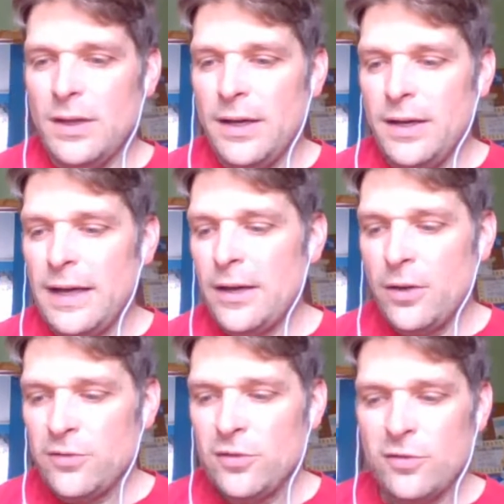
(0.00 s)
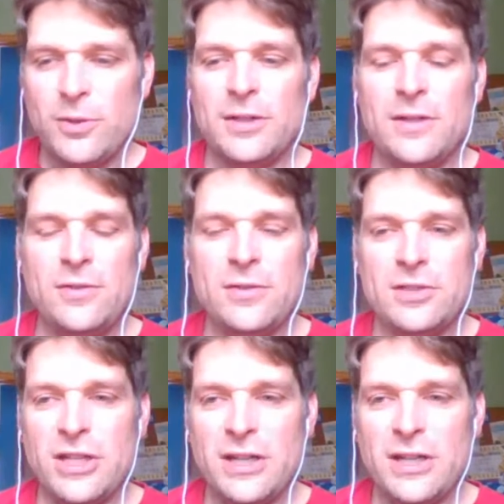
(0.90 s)
I also just want to give you the
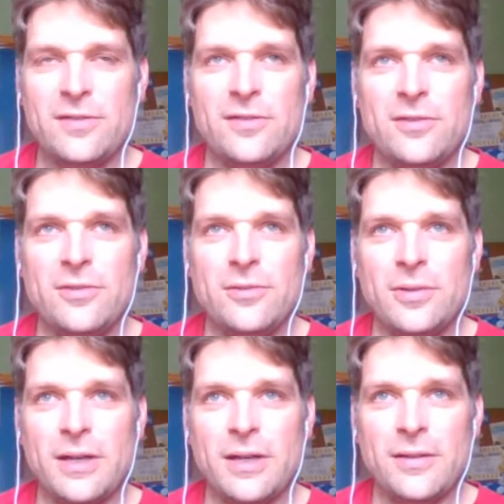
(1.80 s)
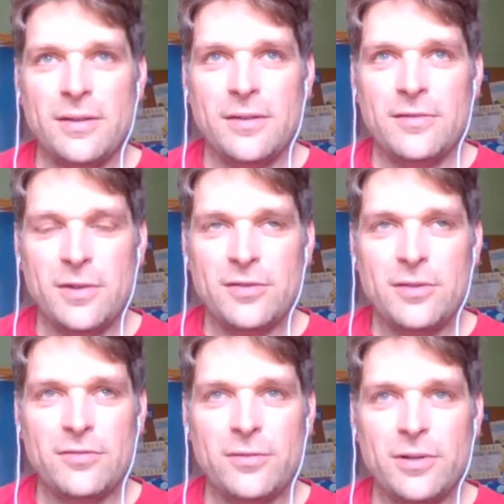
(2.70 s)
chance to,
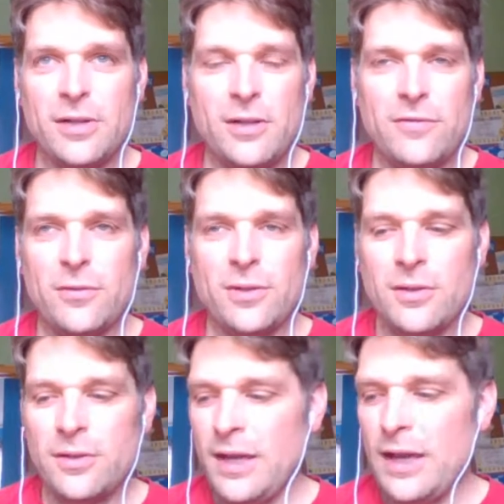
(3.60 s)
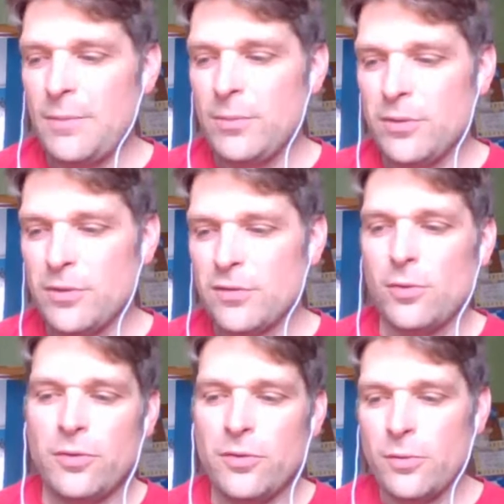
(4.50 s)
especially for if you're a little unhappy with the
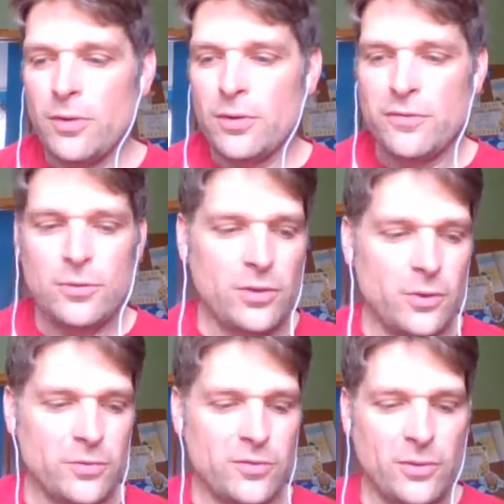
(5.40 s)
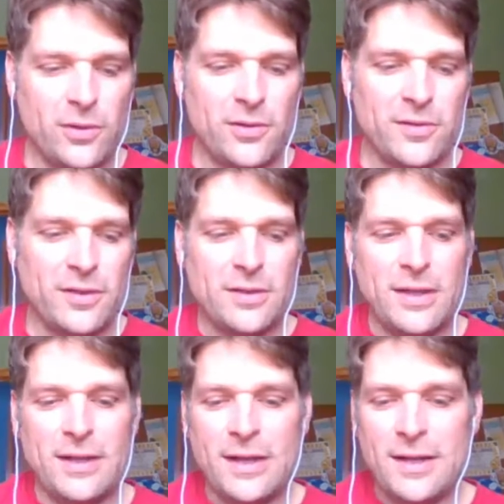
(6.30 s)
score, there were a few low scores,
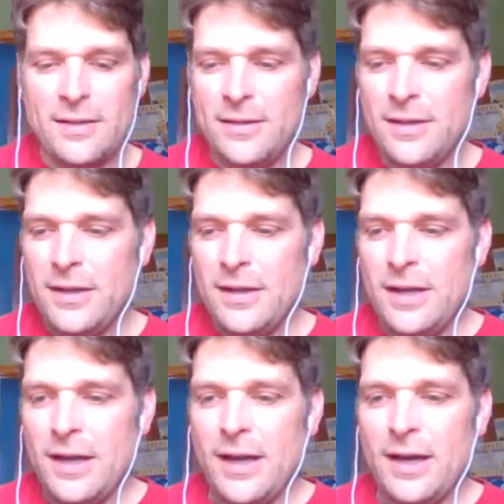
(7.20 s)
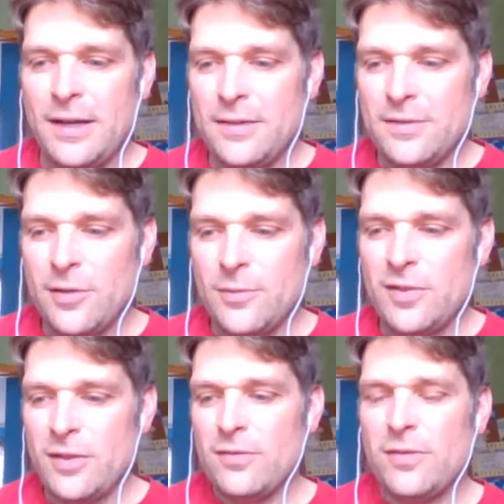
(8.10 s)
and I in some
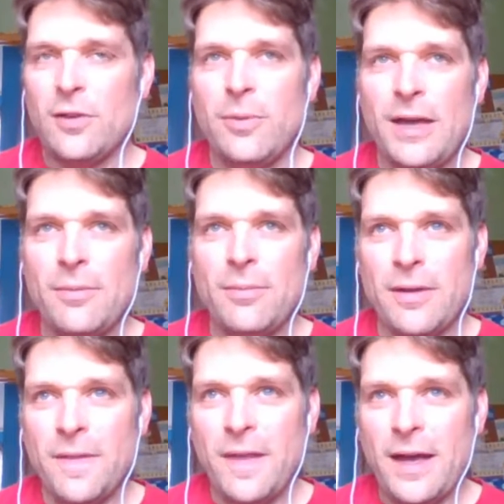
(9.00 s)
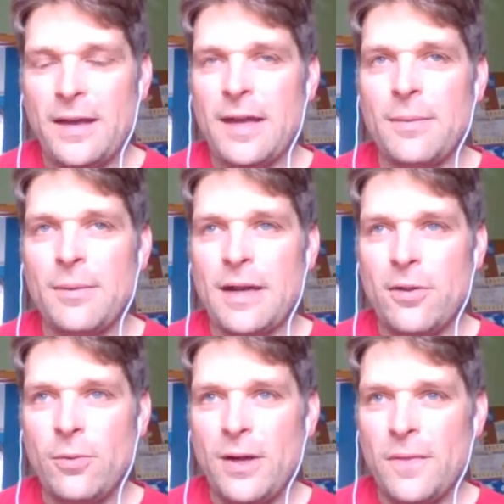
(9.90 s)
sense feel bad about that, but I
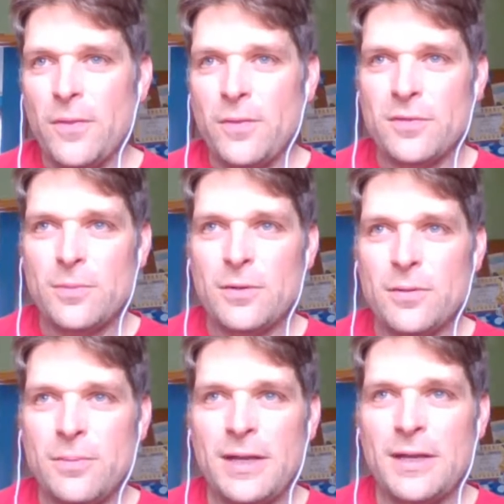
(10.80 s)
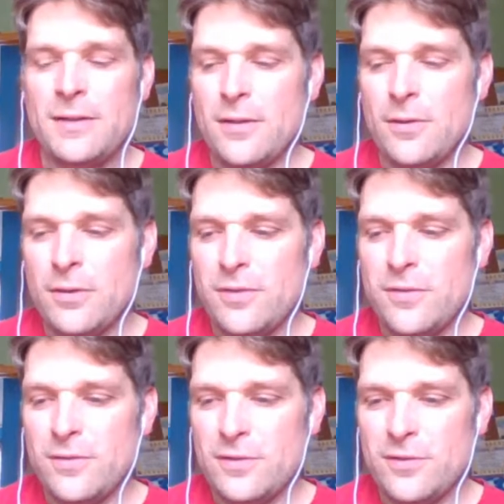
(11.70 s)
don't want those to be repeated. You know,
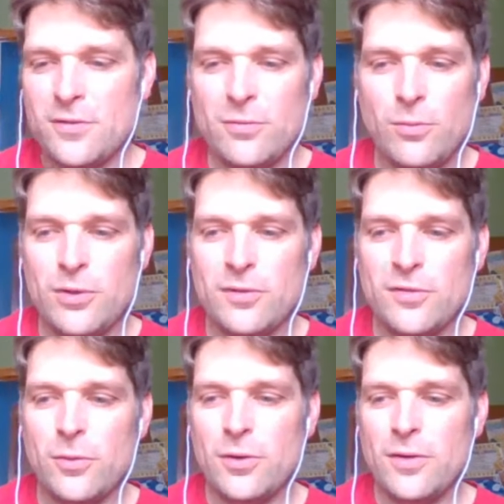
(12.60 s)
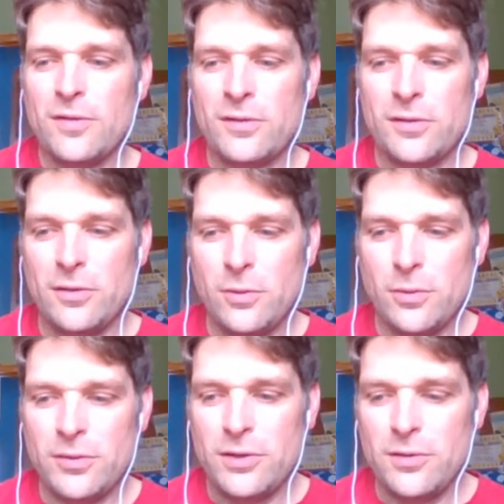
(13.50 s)
if it's just one score that's a little
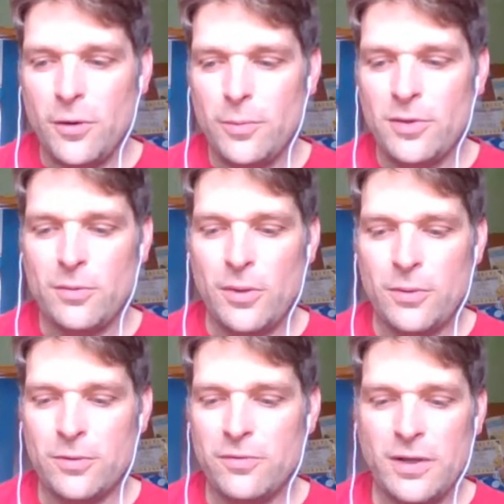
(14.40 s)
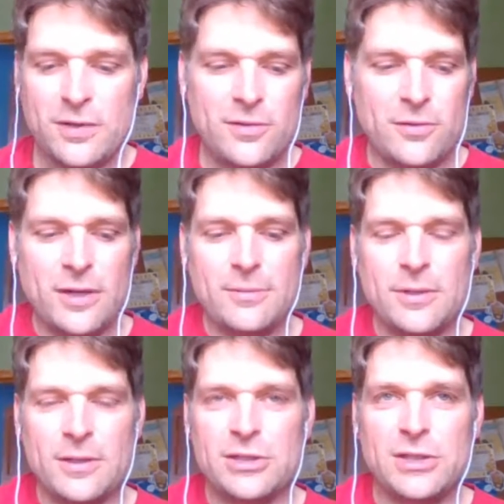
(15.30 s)
lower than you hoped, it won't affect your grade
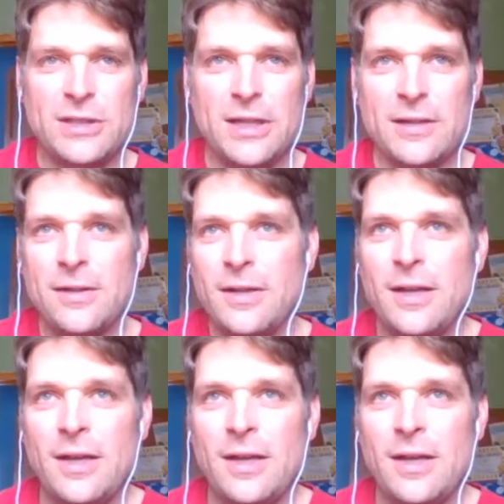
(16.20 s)
much in the end.